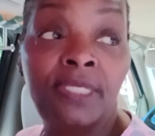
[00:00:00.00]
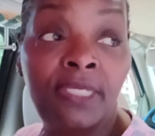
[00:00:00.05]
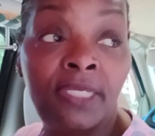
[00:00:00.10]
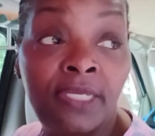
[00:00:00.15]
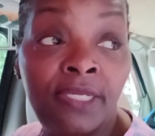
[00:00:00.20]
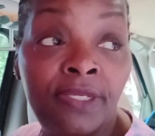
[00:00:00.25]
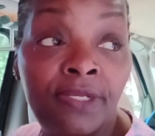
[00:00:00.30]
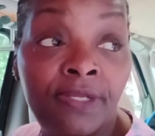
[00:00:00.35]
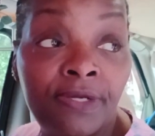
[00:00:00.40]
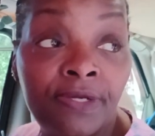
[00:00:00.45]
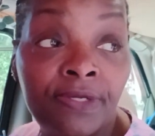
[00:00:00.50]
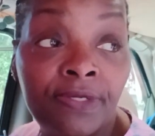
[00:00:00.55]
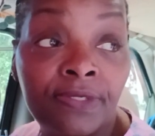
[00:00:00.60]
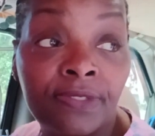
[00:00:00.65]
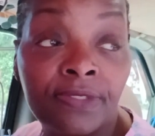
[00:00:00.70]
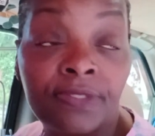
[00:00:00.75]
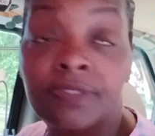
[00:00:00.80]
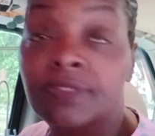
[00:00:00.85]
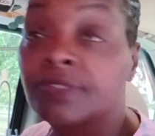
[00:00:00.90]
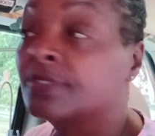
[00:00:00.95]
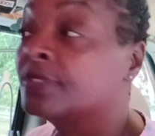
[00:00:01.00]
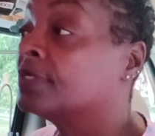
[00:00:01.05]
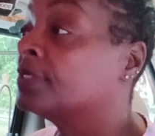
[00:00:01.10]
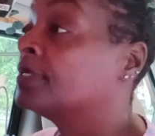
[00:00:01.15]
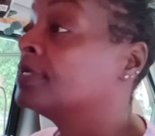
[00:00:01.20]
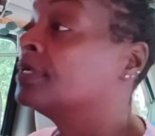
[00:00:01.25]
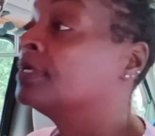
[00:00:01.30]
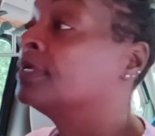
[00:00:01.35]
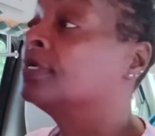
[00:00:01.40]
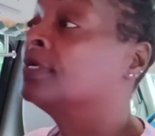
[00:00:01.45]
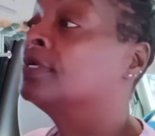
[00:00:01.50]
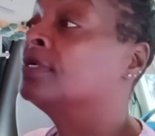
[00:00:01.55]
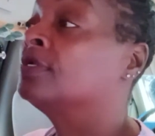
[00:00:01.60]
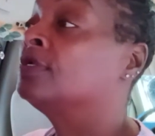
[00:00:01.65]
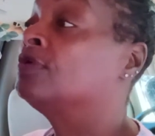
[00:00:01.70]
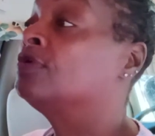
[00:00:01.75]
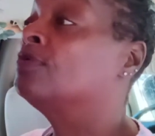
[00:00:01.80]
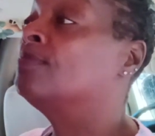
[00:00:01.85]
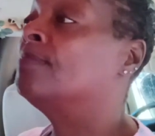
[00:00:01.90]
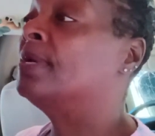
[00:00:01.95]
heater.
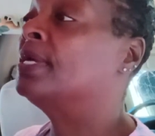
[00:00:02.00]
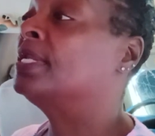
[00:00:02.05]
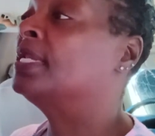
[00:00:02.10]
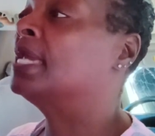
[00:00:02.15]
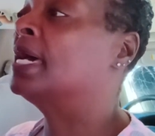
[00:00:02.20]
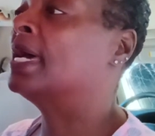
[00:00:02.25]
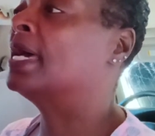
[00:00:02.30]
You may not